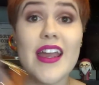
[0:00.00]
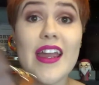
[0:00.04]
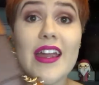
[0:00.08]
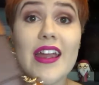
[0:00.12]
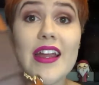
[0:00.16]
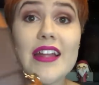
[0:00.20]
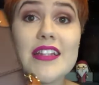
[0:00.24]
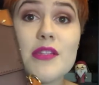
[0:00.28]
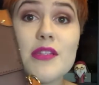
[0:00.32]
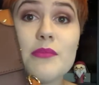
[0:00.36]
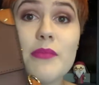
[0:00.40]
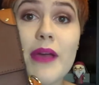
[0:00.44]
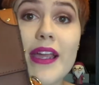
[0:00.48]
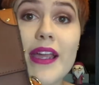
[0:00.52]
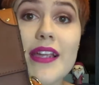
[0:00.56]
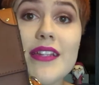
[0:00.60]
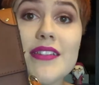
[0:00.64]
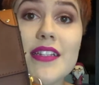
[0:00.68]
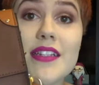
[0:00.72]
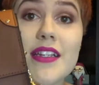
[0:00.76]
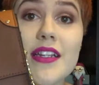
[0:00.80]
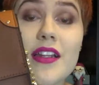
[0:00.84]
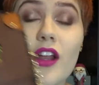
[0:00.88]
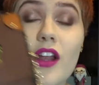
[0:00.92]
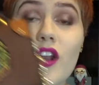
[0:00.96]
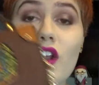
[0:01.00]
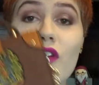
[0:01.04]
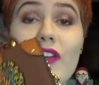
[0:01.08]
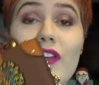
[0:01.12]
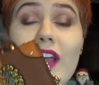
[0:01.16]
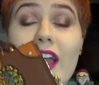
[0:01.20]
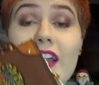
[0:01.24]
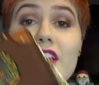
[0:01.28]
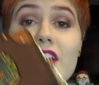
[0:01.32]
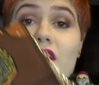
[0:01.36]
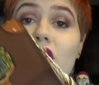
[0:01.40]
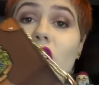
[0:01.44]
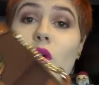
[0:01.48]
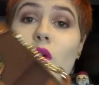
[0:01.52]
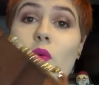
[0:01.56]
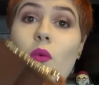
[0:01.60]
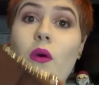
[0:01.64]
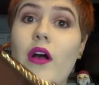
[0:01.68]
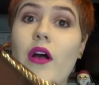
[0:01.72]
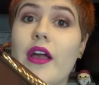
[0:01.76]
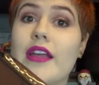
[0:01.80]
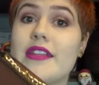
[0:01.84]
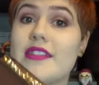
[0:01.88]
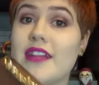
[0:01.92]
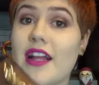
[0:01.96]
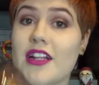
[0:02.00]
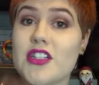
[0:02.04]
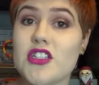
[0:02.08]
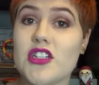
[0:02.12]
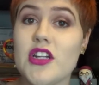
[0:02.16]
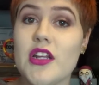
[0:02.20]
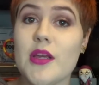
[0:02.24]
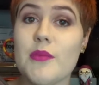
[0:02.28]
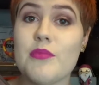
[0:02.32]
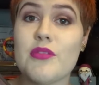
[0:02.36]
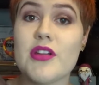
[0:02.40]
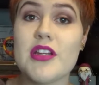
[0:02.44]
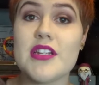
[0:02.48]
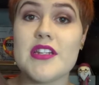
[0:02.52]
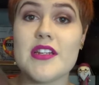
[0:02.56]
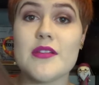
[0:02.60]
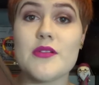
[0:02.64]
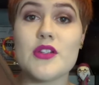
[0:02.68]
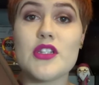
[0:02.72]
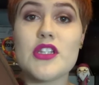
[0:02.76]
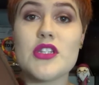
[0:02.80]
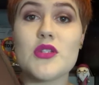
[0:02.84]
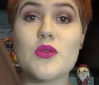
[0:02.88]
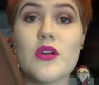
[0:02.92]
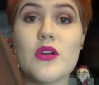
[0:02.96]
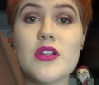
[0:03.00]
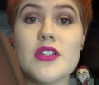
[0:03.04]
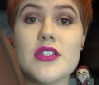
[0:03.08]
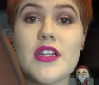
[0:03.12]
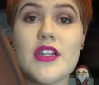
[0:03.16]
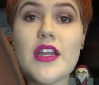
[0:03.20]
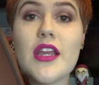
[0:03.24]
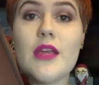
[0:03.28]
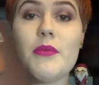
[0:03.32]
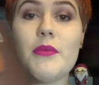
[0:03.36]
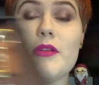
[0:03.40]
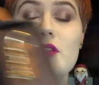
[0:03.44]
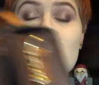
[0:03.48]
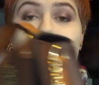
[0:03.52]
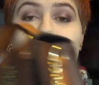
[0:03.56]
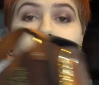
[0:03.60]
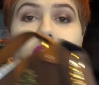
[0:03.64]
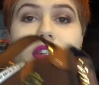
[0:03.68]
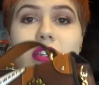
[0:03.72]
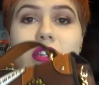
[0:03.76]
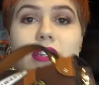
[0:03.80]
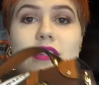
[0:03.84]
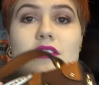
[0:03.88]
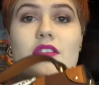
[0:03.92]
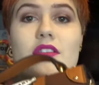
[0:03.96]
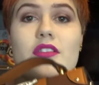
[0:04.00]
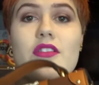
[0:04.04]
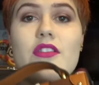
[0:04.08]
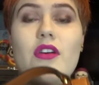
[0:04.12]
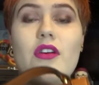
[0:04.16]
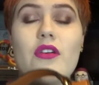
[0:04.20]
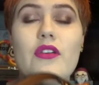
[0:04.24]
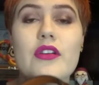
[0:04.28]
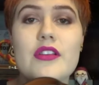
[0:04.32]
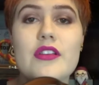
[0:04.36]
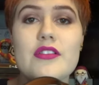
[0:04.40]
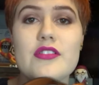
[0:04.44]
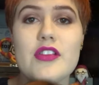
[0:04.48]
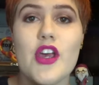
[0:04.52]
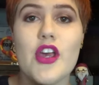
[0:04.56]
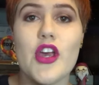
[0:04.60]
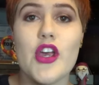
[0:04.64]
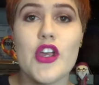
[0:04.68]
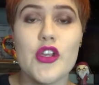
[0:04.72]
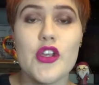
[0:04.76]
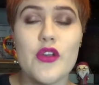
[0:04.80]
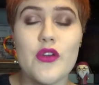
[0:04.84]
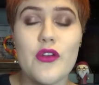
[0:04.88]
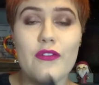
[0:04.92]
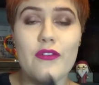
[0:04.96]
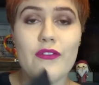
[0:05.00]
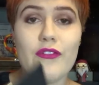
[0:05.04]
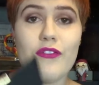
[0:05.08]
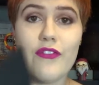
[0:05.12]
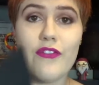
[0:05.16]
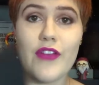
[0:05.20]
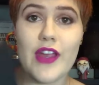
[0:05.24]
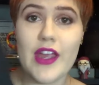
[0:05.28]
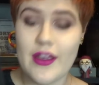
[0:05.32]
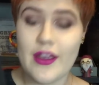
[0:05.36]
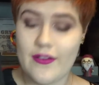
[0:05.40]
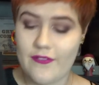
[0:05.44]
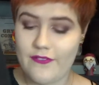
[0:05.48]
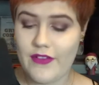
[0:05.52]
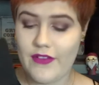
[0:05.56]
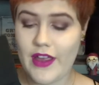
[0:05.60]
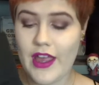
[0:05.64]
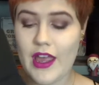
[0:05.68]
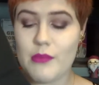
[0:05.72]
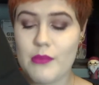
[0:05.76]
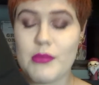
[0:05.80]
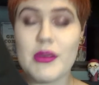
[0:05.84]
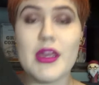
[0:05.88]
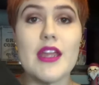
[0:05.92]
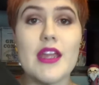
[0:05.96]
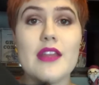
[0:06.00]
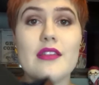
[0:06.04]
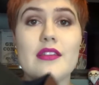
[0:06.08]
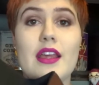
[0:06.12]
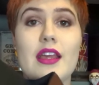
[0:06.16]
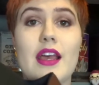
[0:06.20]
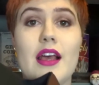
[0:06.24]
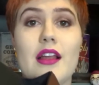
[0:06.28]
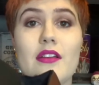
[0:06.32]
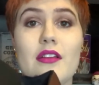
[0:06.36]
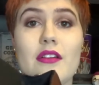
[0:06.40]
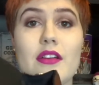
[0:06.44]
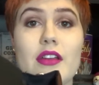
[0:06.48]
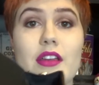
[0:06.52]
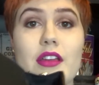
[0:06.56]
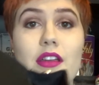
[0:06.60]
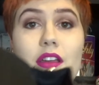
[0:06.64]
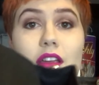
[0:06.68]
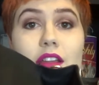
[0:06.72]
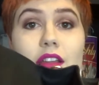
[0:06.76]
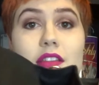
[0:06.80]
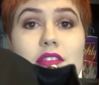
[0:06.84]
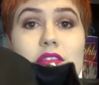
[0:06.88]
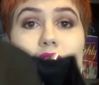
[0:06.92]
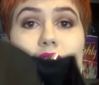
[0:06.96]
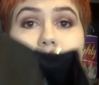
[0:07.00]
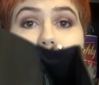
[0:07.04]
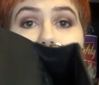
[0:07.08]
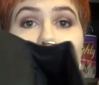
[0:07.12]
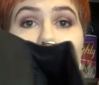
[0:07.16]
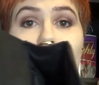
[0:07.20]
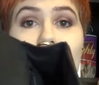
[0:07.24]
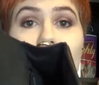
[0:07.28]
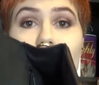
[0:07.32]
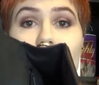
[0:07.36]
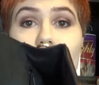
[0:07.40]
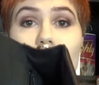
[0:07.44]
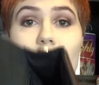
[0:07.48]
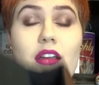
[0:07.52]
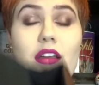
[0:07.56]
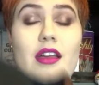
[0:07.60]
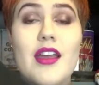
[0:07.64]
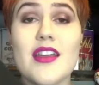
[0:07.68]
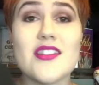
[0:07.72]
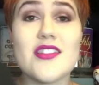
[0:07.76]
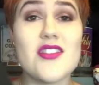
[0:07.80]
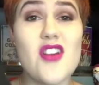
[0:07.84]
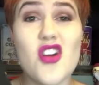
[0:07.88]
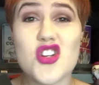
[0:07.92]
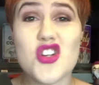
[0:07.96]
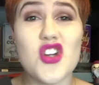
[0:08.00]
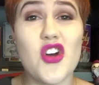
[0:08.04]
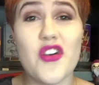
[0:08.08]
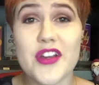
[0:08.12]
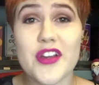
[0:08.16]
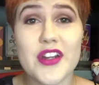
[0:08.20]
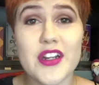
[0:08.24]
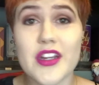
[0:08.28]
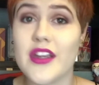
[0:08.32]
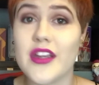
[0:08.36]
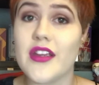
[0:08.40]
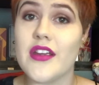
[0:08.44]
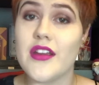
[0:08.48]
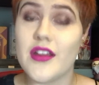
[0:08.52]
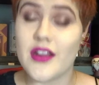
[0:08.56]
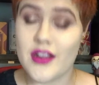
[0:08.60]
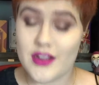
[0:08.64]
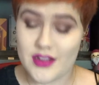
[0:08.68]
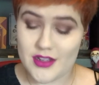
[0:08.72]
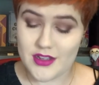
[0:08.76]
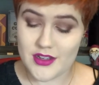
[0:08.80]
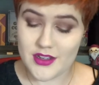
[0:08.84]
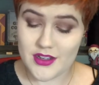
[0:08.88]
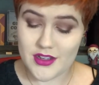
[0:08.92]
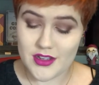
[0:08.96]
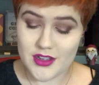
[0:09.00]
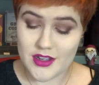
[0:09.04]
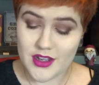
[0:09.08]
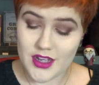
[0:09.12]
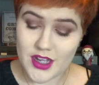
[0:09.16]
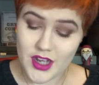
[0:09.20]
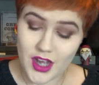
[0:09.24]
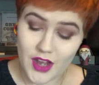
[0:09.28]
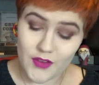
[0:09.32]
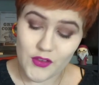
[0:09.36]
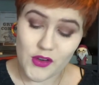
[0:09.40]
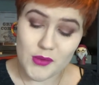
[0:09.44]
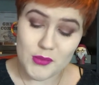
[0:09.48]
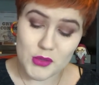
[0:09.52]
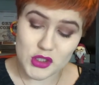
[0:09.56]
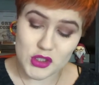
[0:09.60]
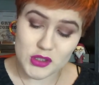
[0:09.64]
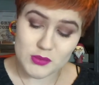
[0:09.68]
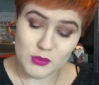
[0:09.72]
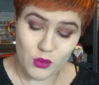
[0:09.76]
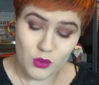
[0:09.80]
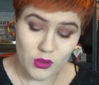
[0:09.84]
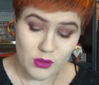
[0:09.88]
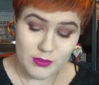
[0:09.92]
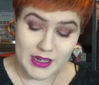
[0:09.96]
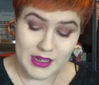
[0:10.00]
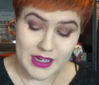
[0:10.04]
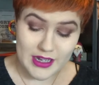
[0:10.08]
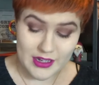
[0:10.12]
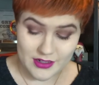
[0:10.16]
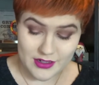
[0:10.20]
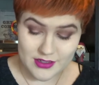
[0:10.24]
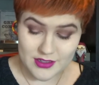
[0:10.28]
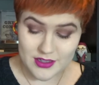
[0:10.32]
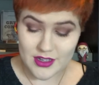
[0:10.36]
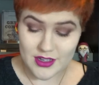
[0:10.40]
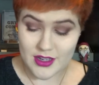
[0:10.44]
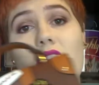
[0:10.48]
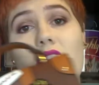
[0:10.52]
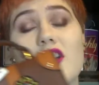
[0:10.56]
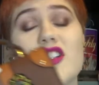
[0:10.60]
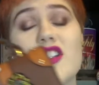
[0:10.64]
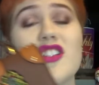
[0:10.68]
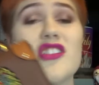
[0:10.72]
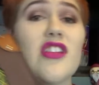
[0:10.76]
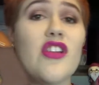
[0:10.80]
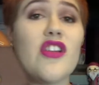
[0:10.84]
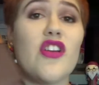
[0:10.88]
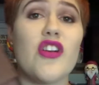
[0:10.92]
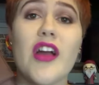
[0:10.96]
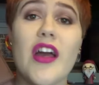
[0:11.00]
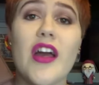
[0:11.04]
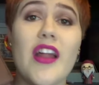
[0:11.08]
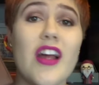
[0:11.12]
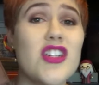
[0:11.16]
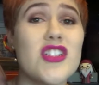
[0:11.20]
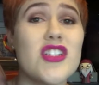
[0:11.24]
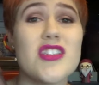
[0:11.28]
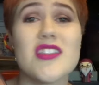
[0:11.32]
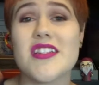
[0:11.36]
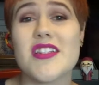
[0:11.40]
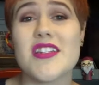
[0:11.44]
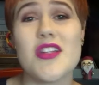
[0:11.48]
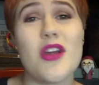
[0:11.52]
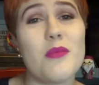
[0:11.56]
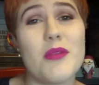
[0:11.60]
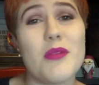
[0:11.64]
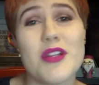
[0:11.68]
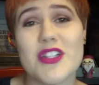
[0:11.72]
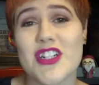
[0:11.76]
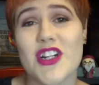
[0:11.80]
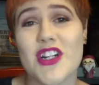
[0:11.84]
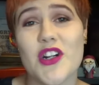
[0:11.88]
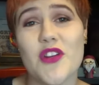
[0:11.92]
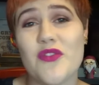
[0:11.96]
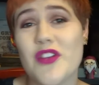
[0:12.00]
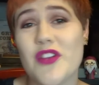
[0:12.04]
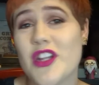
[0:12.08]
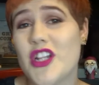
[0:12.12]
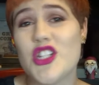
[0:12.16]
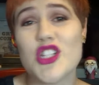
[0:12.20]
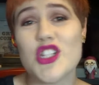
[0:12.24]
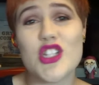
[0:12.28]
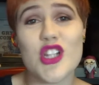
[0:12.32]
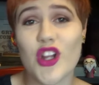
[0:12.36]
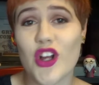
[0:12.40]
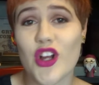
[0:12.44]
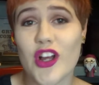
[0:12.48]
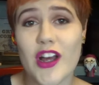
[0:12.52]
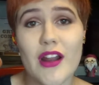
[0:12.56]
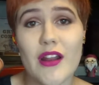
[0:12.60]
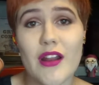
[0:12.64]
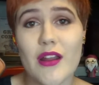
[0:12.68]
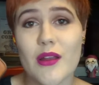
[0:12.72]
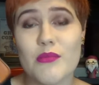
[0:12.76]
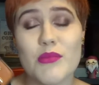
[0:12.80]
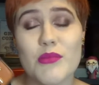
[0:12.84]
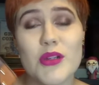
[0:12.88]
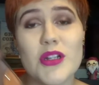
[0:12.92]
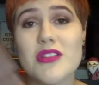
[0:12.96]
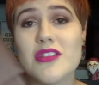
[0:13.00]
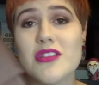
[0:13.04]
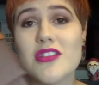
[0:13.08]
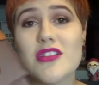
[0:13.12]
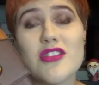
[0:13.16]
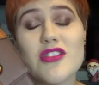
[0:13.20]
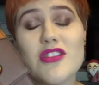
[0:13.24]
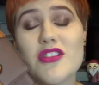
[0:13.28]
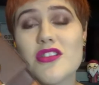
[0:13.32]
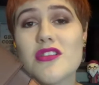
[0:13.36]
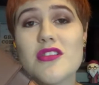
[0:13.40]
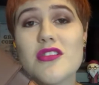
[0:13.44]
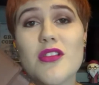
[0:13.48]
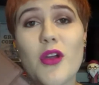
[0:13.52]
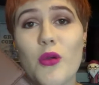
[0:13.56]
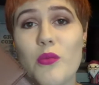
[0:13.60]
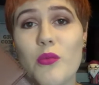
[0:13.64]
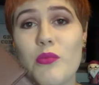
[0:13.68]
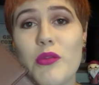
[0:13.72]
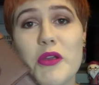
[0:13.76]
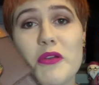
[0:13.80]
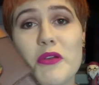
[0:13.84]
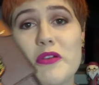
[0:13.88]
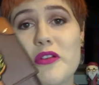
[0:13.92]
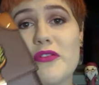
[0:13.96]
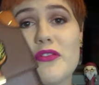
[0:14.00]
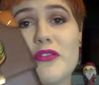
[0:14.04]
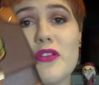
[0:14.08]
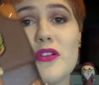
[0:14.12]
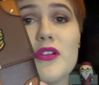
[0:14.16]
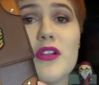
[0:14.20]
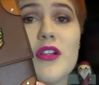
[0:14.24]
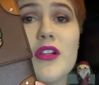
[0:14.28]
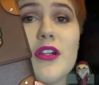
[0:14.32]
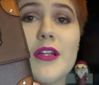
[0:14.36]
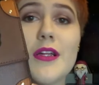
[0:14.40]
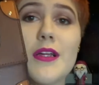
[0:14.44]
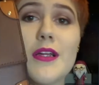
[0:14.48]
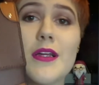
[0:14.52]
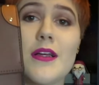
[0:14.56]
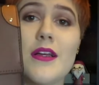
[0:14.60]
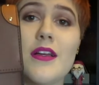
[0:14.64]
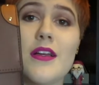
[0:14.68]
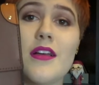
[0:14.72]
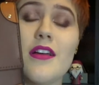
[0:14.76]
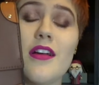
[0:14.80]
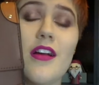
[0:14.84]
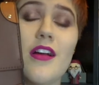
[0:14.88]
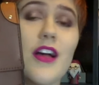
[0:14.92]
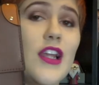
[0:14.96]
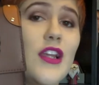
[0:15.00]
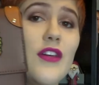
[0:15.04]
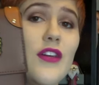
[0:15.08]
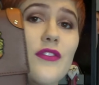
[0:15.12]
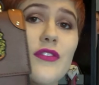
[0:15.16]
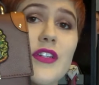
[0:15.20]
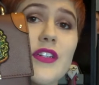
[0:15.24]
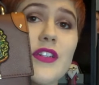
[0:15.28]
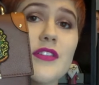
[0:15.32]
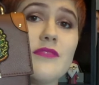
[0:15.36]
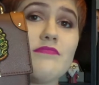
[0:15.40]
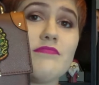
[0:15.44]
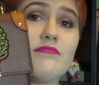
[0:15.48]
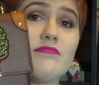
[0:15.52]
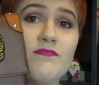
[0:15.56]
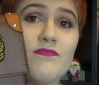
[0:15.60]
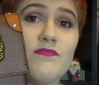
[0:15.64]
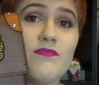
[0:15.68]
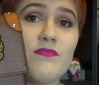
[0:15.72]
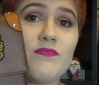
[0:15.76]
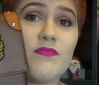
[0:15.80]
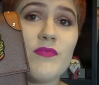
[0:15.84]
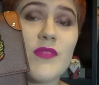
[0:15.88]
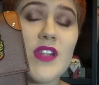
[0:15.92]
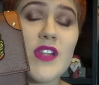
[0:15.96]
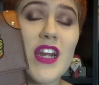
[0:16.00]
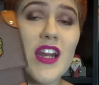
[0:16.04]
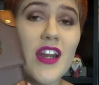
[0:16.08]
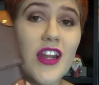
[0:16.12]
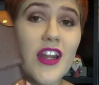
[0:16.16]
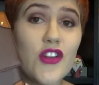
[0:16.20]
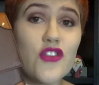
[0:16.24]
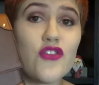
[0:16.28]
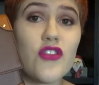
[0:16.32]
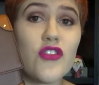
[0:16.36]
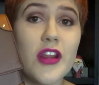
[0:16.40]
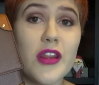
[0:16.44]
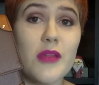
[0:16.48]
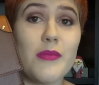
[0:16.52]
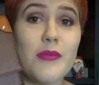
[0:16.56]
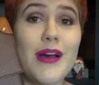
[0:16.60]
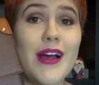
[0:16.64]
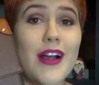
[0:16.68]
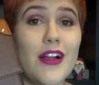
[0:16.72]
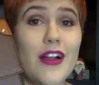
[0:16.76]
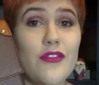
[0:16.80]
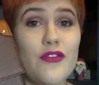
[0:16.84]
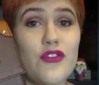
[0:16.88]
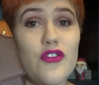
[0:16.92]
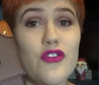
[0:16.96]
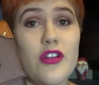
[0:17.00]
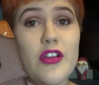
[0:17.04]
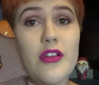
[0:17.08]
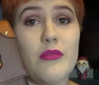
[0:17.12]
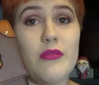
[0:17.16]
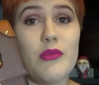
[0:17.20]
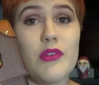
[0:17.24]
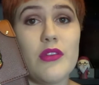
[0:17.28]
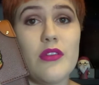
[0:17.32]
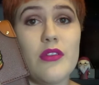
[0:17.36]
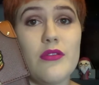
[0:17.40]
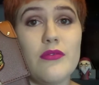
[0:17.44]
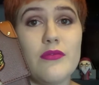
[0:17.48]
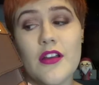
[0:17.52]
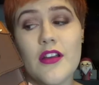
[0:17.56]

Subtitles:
It's amazing. I love it. And you know what? It's actually a pretty deep, because it's quite deep. It's quite a decent size. You can fit a fair bit in there. Like, it's not tiny. I've got much smaller bags. I just sit it on my shelf and I just look at it because it's just so beautiful. I love it. Literally the bag of dreams.